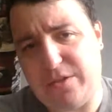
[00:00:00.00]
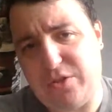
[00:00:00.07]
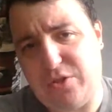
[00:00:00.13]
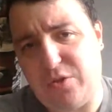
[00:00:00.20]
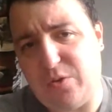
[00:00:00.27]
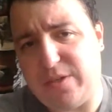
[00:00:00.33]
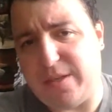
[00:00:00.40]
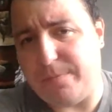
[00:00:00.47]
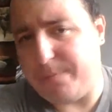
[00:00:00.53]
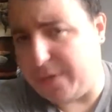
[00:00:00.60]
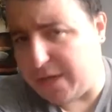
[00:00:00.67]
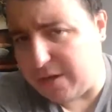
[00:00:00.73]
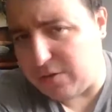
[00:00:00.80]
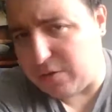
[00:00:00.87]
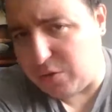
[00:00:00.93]
chose a
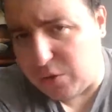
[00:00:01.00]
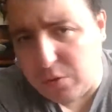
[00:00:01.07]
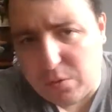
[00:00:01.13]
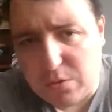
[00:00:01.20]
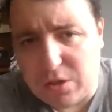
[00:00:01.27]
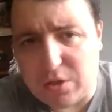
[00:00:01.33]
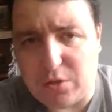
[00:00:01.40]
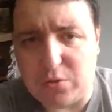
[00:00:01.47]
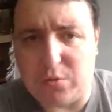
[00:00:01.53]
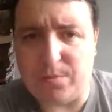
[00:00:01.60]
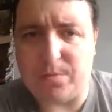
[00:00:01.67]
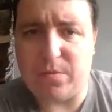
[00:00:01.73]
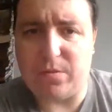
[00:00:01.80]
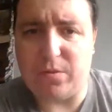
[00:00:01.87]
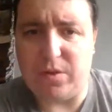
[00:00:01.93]
better logo
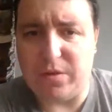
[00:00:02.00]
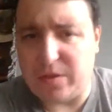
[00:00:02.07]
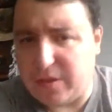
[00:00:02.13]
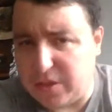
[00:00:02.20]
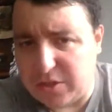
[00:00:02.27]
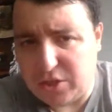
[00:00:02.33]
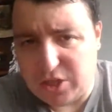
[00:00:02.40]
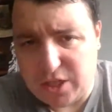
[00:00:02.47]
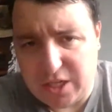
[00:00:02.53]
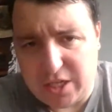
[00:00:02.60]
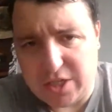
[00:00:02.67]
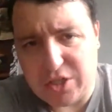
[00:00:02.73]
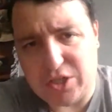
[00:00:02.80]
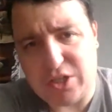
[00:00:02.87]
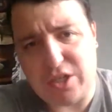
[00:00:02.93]
with your
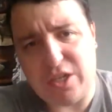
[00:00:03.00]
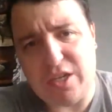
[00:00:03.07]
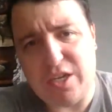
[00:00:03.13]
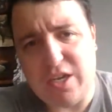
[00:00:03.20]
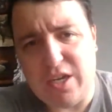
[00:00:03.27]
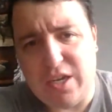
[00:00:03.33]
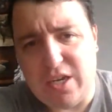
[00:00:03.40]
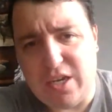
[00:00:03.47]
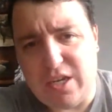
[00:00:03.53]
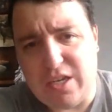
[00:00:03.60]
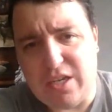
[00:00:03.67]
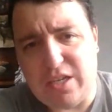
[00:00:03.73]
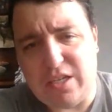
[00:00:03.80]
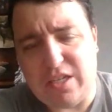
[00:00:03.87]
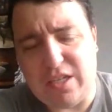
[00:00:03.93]
change.
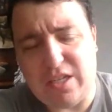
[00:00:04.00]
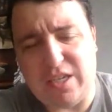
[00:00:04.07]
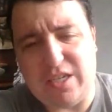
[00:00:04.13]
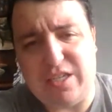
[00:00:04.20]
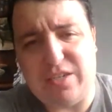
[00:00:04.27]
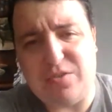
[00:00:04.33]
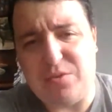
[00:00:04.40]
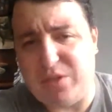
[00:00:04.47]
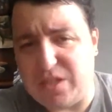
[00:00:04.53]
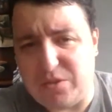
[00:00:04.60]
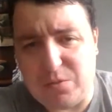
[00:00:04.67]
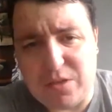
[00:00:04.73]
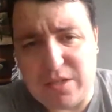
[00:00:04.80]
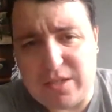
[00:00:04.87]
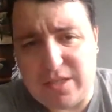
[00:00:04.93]
Like, really,
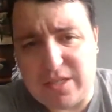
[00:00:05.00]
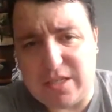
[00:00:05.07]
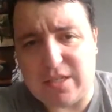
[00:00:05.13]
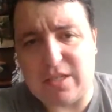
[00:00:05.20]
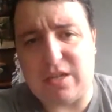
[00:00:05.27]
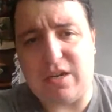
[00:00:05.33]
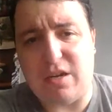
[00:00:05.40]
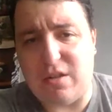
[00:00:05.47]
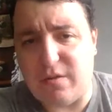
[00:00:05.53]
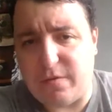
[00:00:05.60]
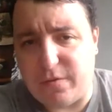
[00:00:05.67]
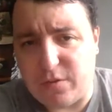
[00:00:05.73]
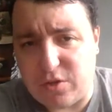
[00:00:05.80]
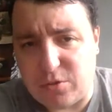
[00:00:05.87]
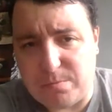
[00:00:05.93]
what's this
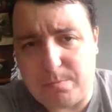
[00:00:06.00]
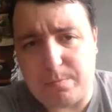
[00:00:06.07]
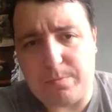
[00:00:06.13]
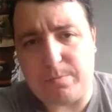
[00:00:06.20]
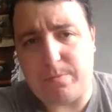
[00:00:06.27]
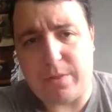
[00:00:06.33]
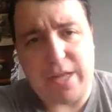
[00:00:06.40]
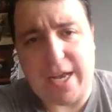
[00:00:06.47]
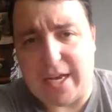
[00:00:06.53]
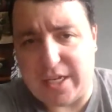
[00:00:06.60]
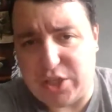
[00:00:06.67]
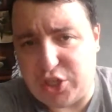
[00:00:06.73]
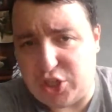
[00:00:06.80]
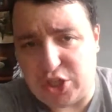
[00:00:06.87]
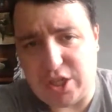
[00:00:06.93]
colorful
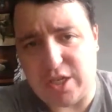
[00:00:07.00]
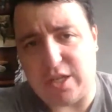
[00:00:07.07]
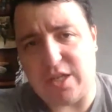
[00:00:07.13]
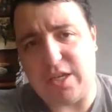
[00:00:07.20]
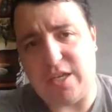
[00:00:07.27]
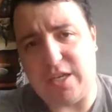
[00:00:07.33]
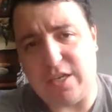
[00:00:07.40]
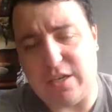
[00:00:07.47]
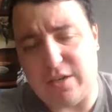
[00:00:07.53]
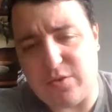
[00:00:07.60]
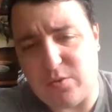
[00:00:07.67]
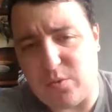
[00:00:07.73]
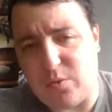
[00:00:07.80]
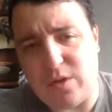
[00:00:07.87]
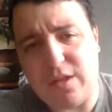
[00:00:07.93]
blast shit? Like,
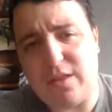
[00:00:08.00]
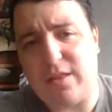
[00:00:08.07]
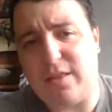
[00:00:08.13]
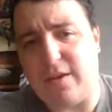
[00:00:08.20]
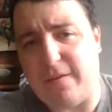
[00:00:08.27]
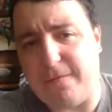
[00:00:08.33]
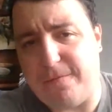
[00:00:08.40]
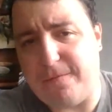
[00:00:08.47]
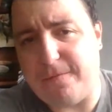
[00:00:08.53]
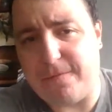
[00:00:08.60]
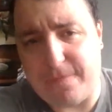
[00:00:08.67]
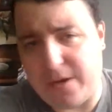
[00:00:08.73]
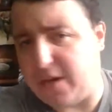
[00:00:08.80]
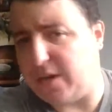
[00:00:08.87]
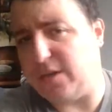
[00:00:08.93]
what the
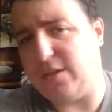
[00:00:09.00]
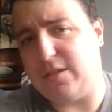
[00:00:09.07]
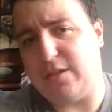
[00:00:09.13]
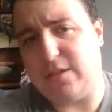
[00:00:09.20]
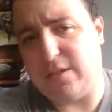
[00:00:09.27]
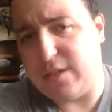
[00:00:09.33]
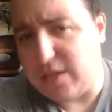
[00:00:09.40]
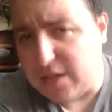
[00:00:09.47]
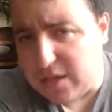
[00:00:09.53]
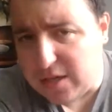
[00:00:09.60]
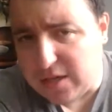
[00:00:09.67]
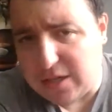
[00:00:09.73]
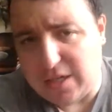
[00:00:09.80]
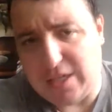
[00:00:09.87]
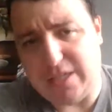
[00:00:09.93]
fuck?
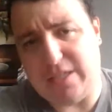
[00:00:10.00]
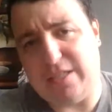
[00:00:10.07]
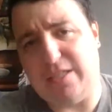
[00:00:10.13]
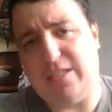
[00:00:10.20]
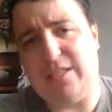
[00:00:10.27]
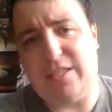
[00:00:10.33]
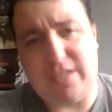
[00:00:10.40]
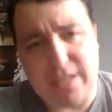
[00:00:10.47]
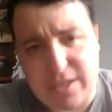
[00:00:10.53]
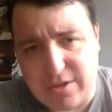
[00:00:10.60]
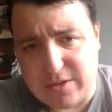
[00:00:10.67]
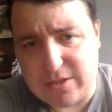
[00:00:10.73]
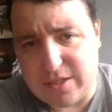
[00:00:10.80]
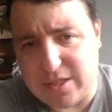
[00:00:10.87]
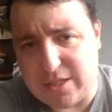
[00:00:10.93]
Like,
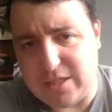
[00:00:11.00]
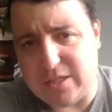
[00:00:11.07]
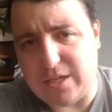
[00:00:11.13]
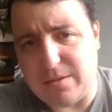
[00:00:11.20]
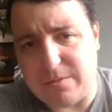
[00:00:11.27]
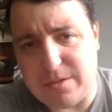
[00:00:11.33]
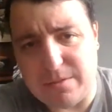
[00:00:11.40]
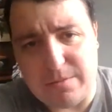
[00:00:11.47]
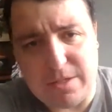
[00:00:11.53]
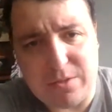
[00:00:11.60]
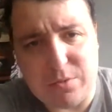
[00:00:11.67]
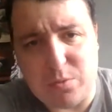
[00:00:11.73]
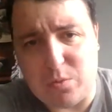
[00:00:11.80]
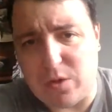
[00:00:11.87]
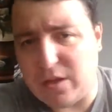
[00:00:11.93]
seriously, WWE,
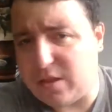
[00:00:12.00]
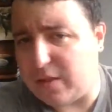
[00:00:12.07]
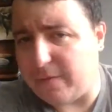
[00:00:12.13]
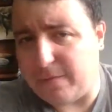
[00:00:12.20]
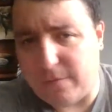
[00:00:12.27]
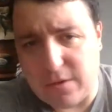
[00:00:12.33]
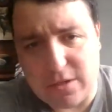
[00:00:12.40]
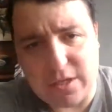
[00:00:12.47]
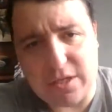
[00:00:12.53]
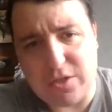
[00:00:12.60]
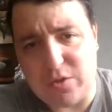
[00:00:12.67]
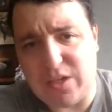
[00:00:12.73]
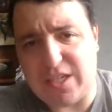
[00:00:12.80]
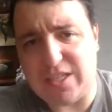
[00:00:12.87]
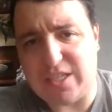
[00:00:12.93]
what the fuck are you
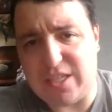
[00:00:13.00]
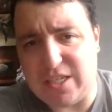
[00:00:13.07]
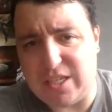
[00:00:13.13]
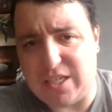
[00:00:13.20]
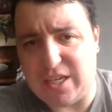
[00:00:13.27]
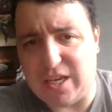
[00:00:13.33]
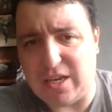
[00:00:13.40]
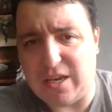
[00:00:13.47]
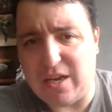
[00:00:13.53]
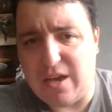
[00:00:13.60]
guys thinking?